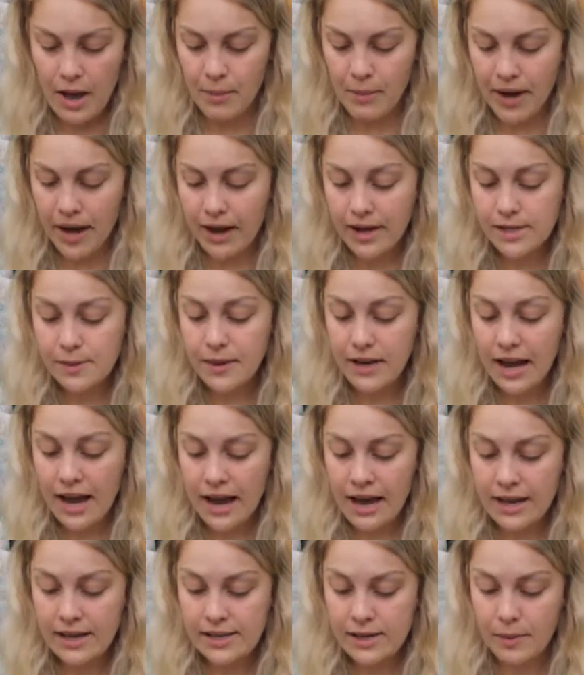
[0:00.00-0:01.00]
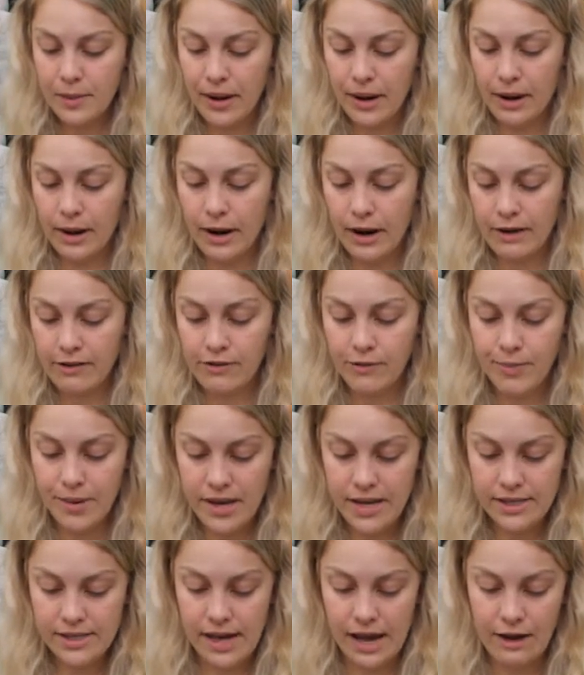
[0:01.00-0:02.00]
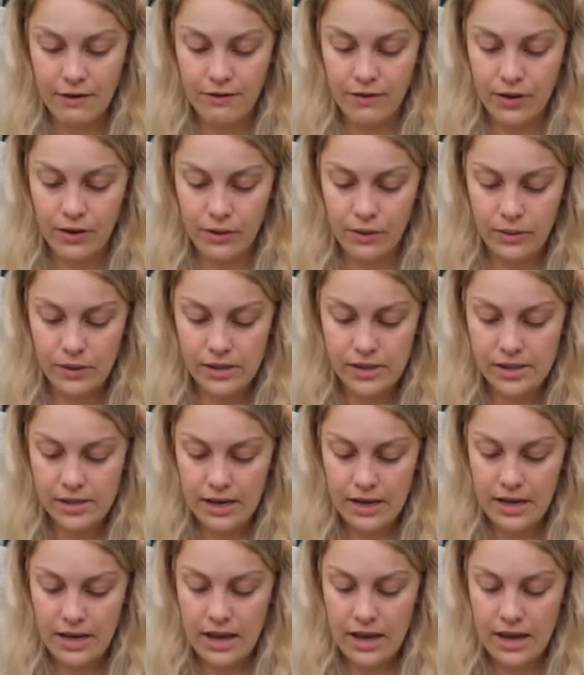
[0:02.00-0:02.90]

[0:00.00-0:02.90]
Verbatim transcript: my husband has a pair of Beats headphones